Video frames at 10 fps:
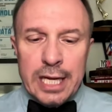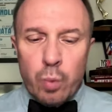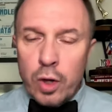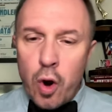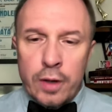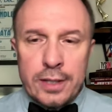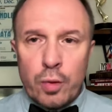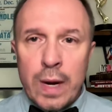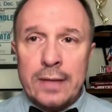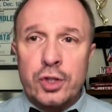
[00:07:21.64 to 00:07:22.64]
lead. We're going
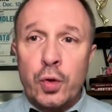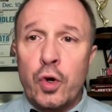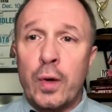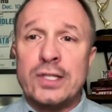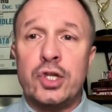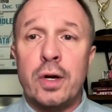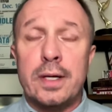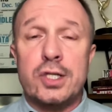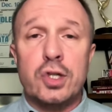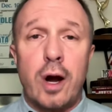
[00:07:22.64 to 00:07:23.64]
into round two. Chris, you're
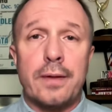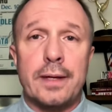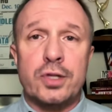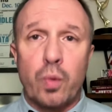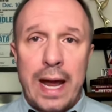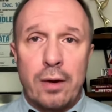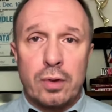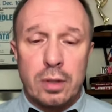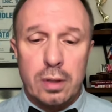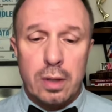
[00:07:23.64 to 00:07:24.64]
going to start this
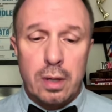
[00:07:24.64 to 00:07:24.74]
round.